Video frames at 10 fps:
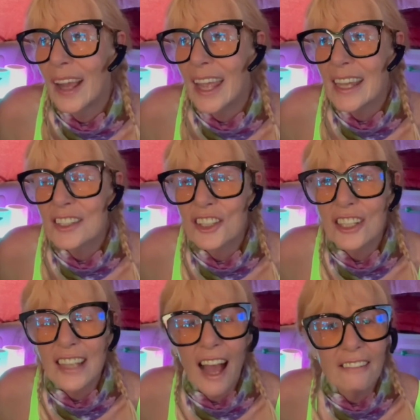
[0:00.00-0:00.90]
it's
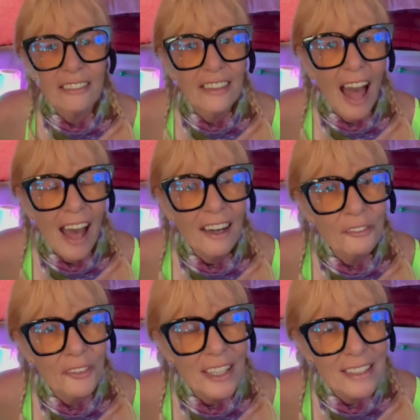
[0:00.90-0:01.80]
just a lot
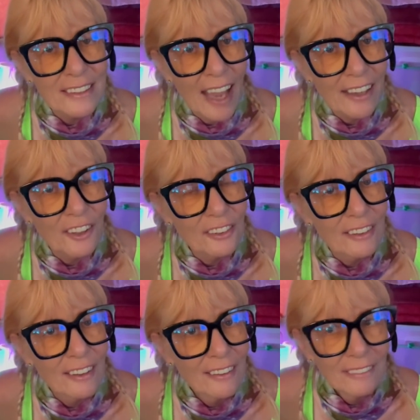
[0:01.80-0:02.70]
of recycled
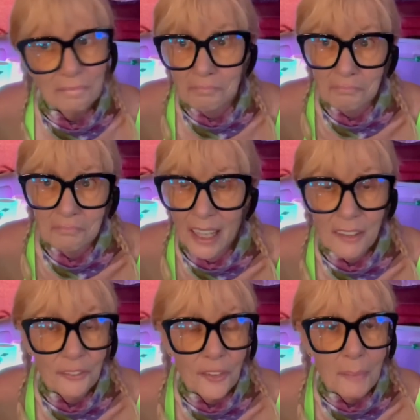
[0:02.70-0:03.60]

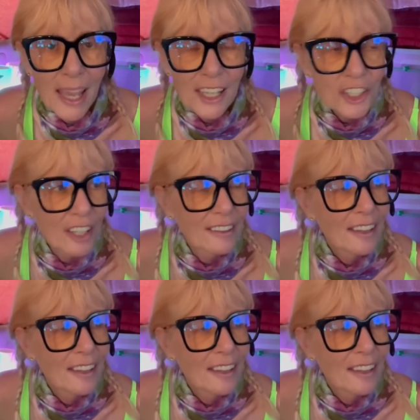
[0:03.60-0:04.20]
information.